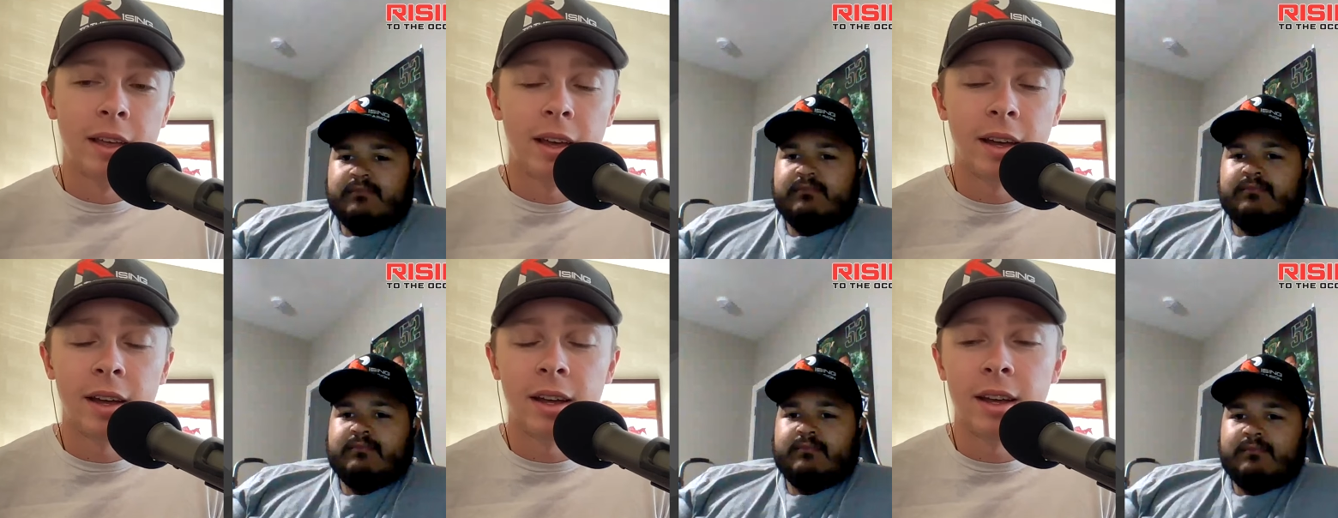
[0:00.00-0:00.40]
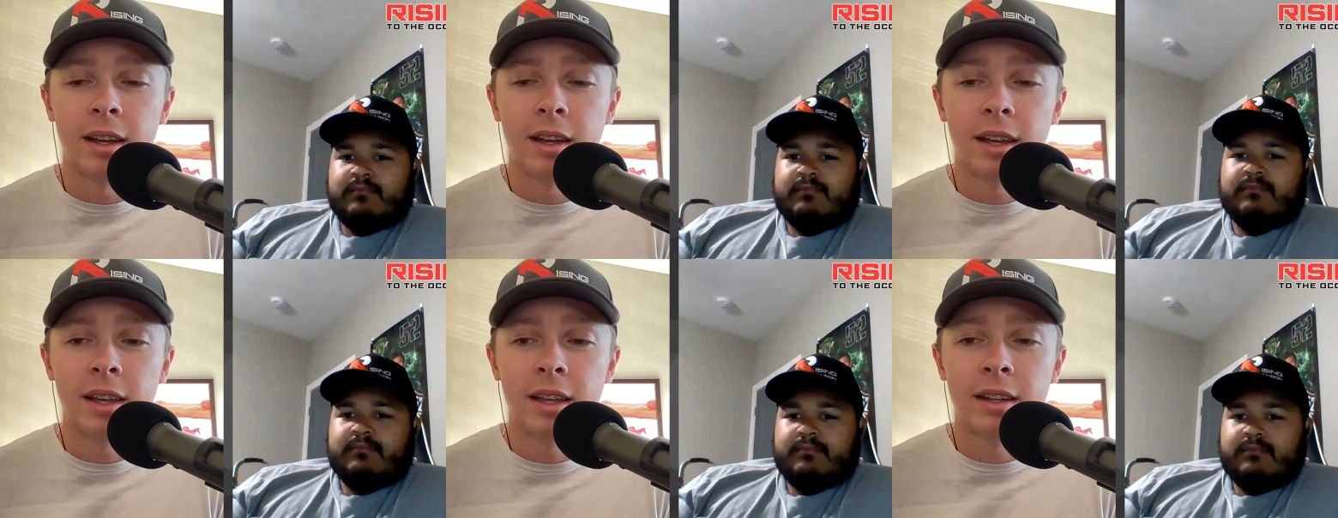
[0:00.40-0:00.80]
Speaker 1: uh,
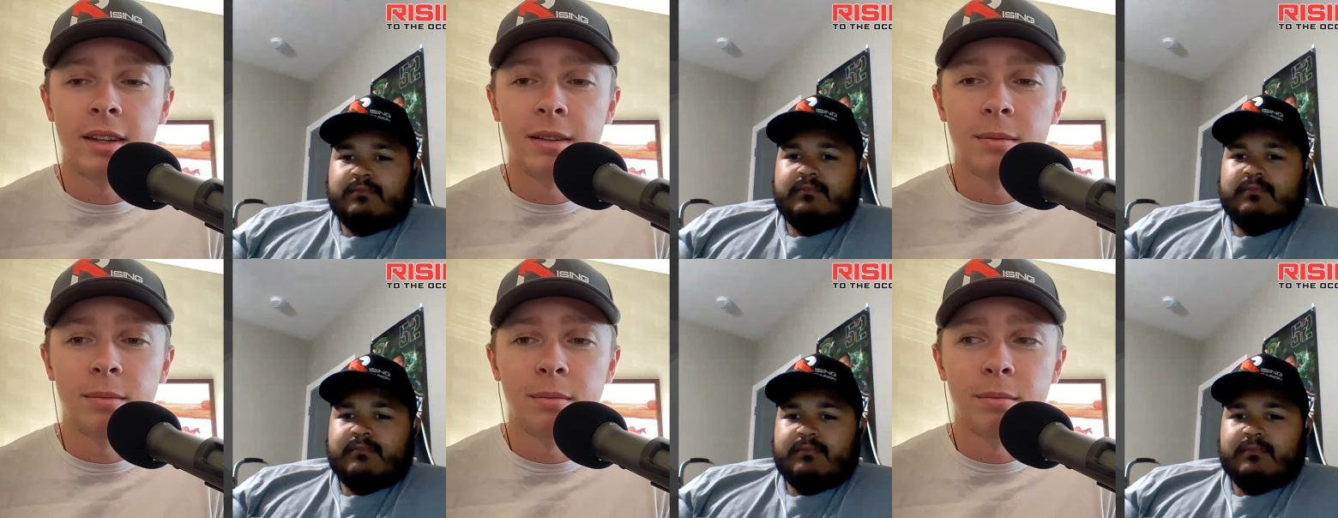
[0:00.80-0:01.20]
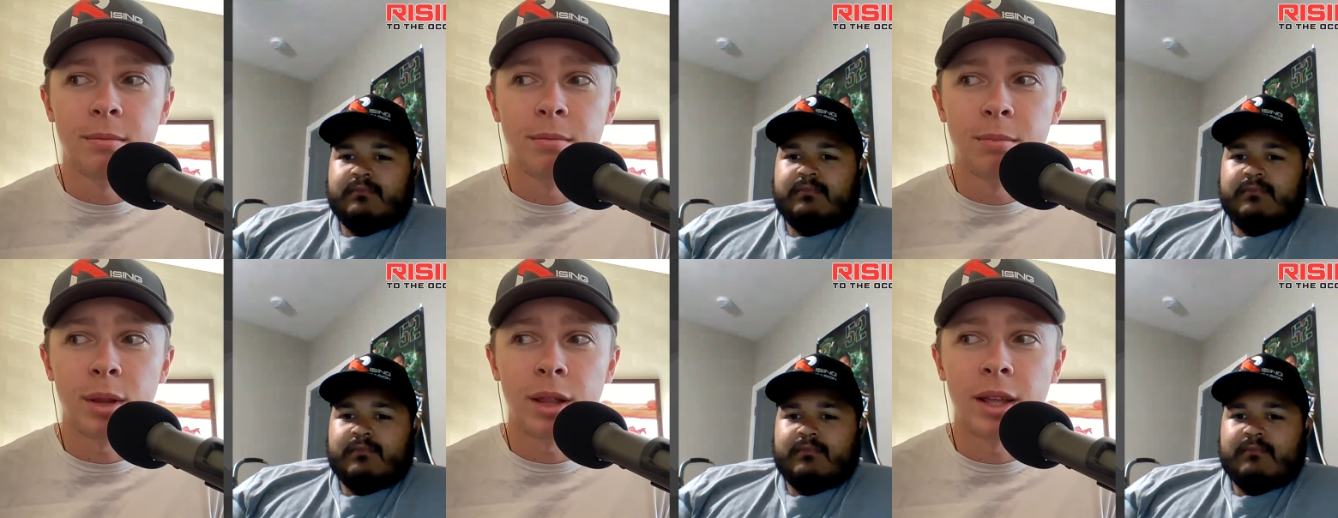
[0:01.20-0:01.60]
and
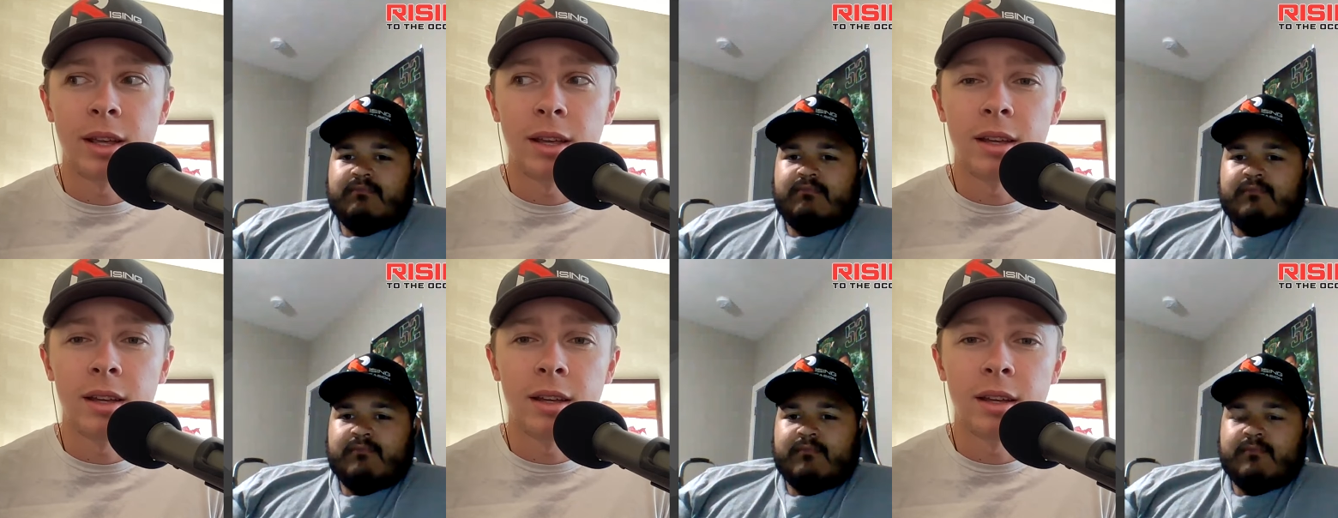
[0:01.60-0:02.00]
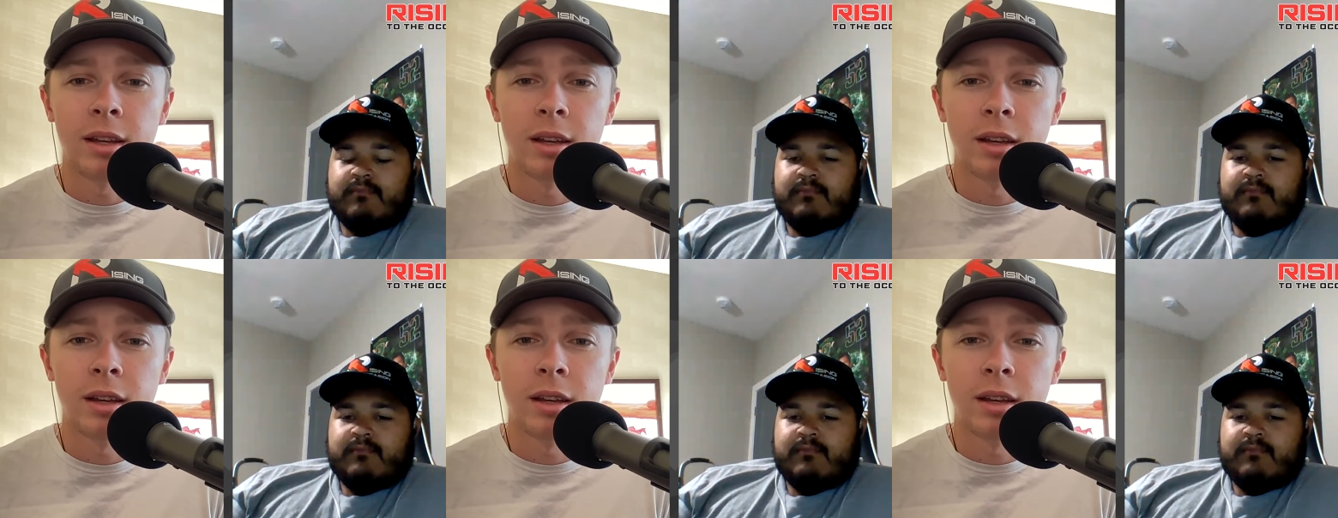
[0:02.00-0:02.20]
play